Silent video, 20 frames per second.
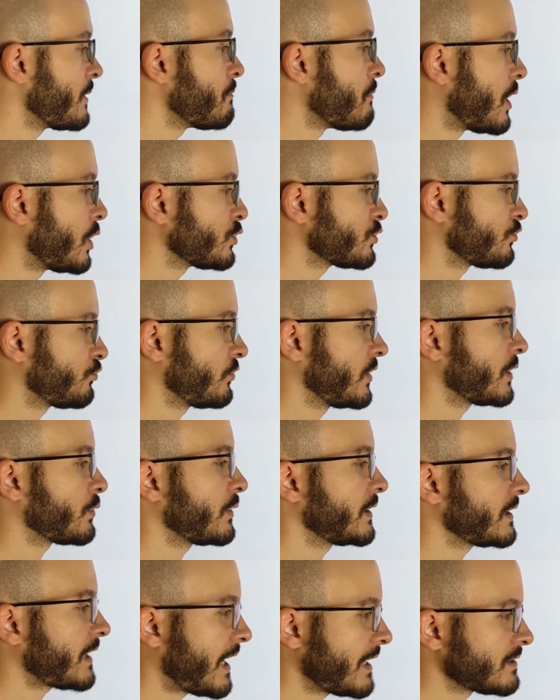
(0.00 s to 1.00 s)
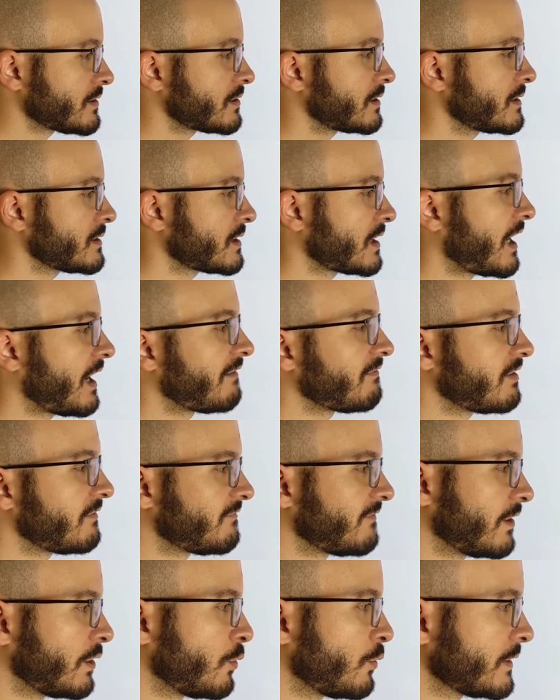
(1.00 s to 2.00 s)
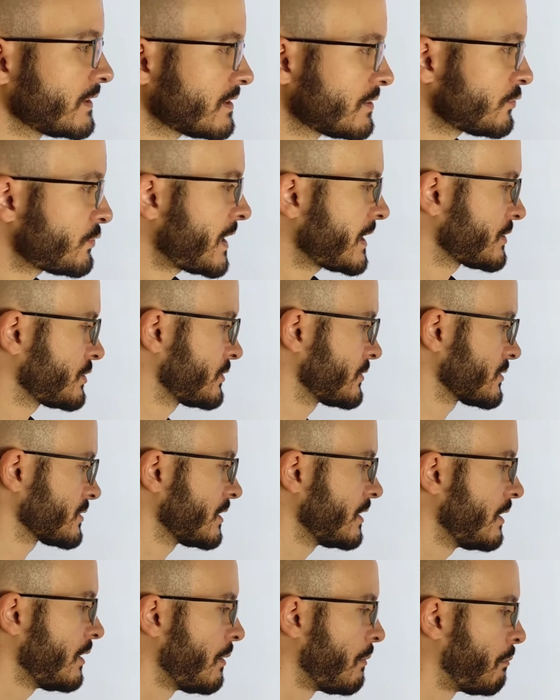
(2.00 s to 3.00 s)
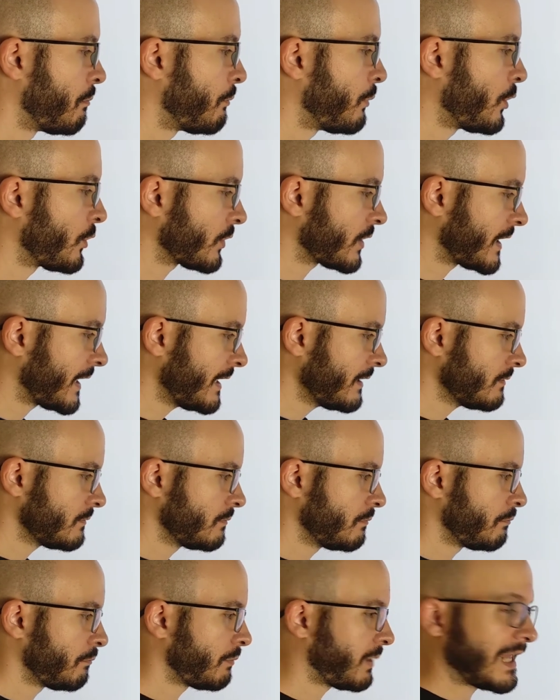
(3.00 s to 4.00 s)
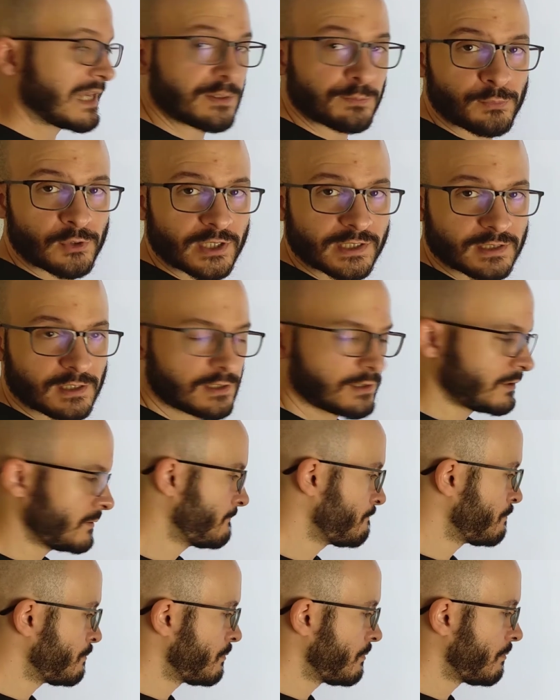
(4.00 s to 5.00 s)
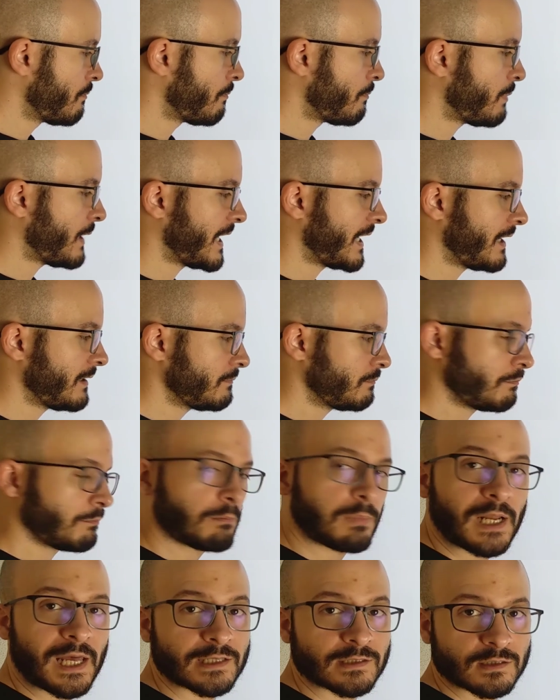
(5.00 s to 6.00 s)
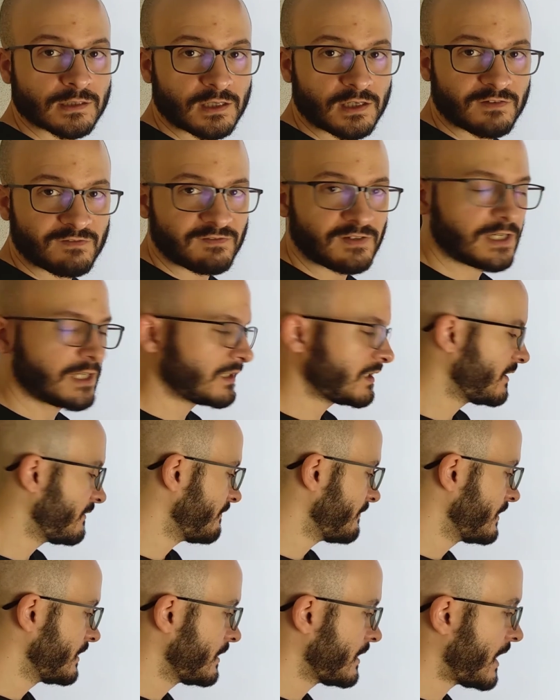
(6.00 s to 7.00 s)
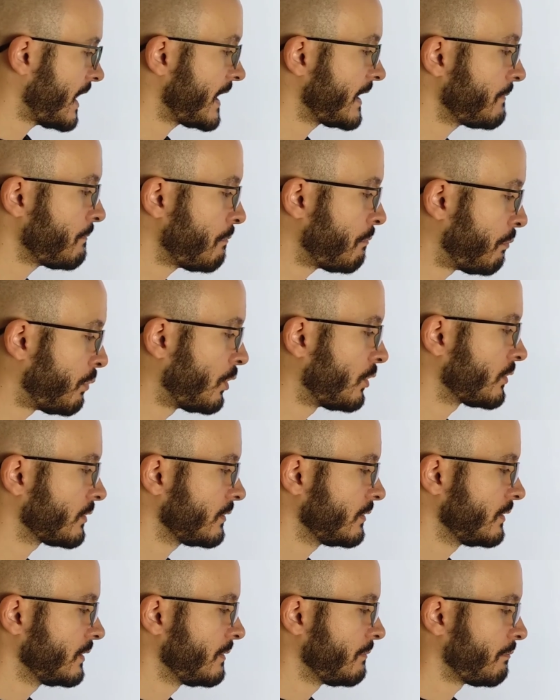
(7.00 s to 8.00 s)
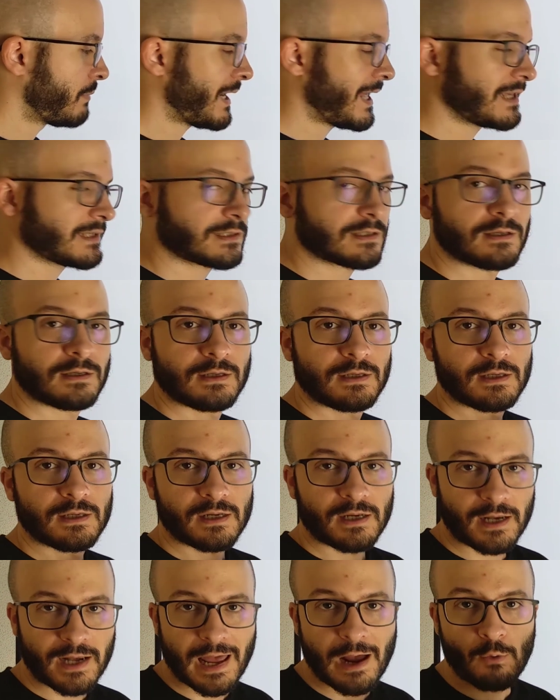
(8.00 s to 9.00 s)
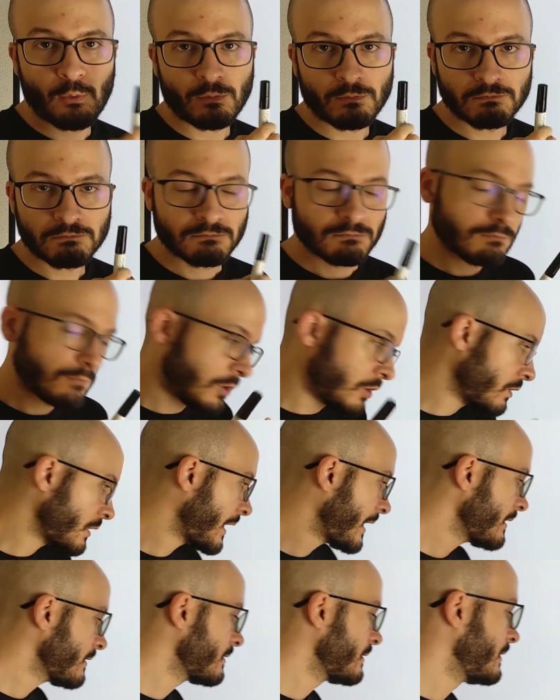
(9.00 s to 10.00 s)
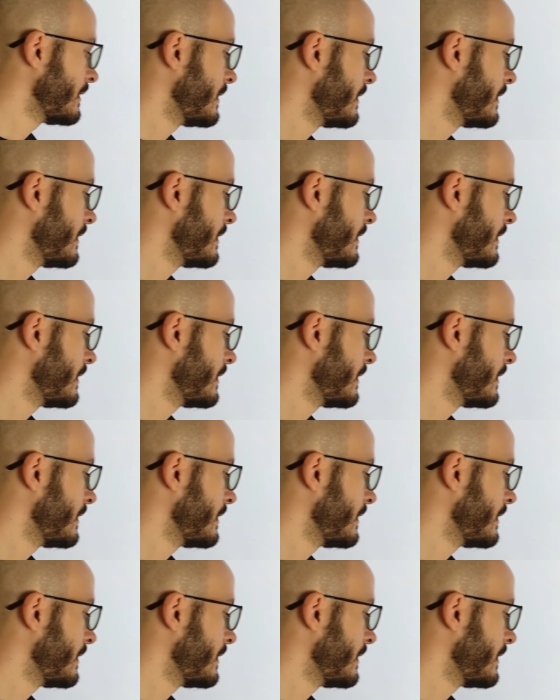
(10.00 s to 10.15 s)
most frequent answers have the following structures. Porque plus present, para plus infinitive, and por plus noun. Okay?